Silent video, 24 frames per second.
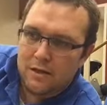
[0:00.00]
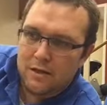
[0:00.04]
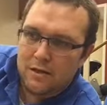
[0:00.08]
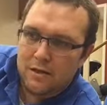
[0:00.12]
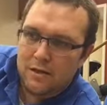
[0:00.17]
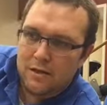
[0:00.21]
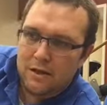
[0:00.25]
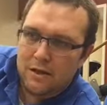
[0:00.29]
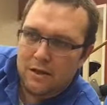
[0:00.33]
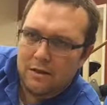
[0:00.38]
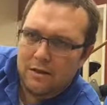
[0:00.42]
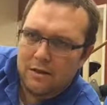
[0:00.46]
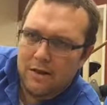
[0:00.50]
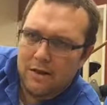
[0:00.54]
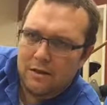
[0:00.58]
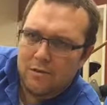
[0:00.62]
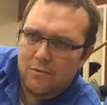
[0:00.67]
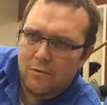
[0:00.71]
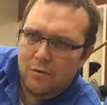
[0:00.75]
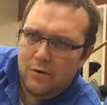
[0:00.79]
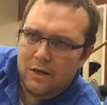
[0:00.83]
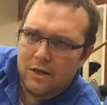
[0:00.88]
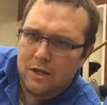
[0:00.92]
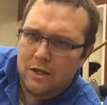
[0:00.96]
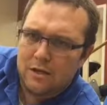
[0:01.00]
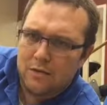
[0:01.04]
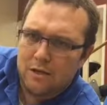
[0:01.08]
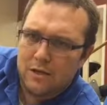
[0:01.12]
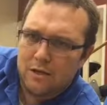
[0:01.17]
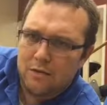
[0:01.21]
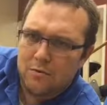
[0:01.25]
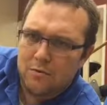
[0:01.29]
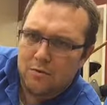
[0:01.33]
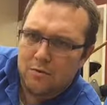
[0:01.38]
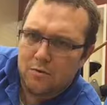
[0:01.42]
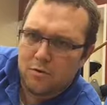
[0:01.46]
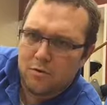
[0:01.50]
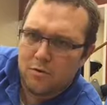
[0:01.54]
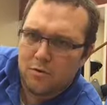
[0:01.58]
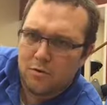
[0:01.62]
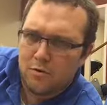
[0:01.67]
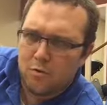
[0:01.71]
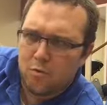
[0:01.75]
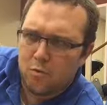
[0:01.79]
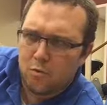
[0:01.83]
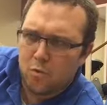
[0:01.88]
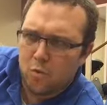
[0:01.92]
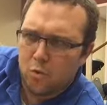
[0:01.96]
they really don't
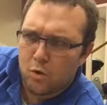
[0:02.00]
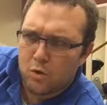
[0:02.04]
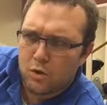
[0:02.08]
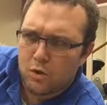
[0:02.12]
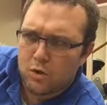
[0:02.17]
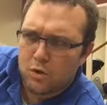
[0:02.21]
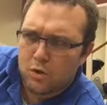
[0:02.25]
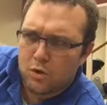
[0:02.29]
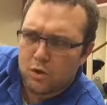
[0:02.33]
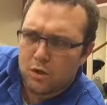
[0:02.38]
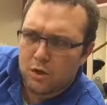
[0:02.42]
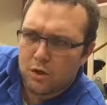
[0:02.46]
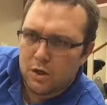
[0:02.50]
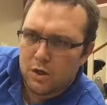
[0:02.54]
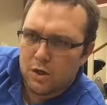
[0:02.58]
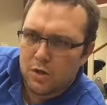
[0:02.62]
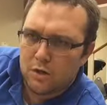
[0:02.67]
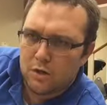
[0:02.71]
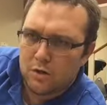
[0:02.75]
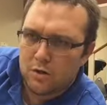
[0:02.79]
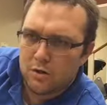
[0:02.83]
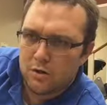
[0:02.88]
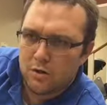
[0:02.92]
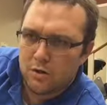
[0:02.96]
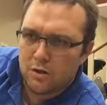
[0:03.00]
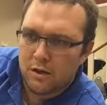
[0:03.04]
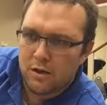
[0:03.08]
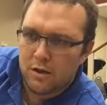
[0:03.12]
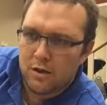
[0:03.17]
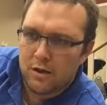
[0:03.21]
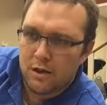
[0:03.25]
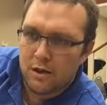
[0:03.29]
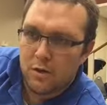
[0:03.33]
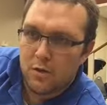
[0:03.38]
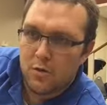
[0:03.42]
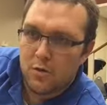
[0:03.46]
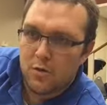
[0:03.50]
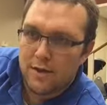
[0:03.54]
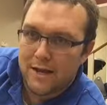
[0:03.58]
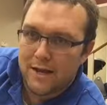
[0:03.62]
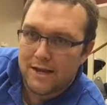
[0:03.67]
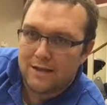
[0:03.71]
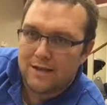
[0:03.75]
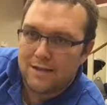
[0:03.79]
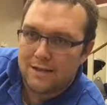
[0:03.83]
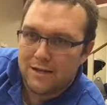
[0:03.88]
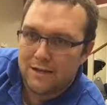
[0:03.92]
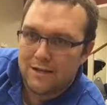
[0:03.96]
want to load
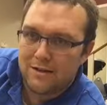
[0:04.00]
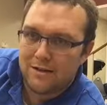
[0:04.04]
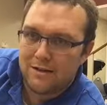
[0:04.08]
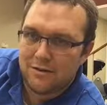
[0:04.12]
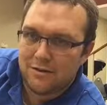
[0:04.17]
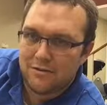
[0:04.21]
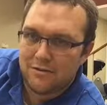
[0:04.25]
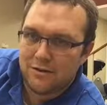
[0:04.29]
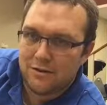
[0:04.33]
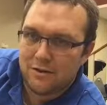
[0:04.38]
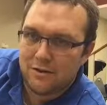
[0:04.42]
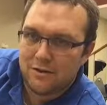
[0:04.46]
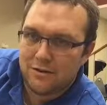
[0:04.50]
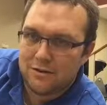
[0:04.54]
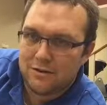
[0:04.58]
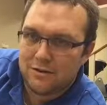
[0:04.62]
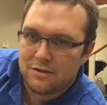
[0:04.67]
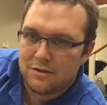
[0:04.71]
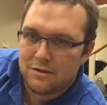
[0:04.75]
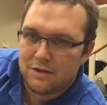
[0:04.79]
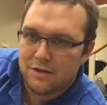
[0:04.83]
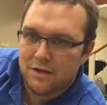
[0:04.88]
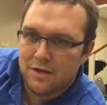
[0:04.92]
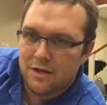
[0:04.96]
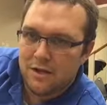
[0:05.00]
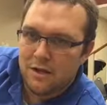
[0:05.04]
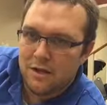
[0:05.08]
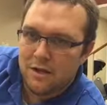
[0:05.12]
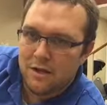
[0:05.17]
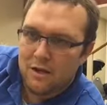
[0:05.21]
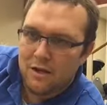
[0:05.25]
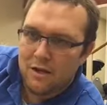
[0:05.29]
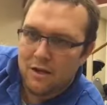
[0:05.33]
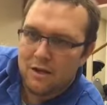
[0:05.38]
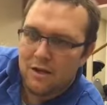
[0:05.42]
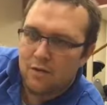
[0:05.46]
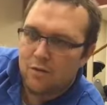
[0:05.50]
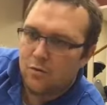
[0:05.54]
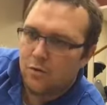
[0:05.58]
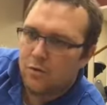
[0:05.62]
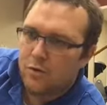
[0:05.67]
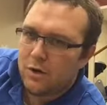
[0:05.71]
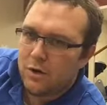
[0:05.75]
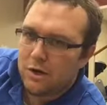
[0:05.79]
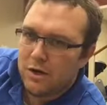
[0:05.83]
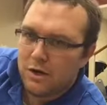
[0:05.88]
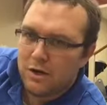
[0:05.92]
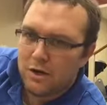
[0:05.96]
that tendon at first. And you've
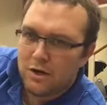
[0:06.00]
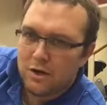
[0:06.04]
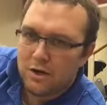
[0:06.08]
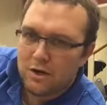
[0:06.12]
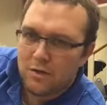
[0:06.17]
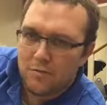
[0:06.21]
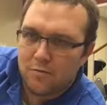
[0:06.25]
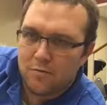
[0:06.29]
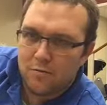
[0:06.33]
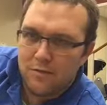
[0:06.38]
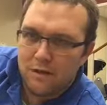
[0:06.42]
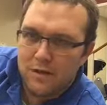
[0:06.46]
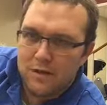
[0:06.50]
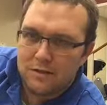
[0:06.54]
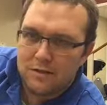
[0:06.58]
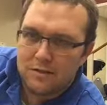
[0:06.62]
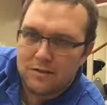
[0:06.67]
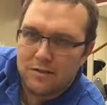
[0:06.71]
really got to convince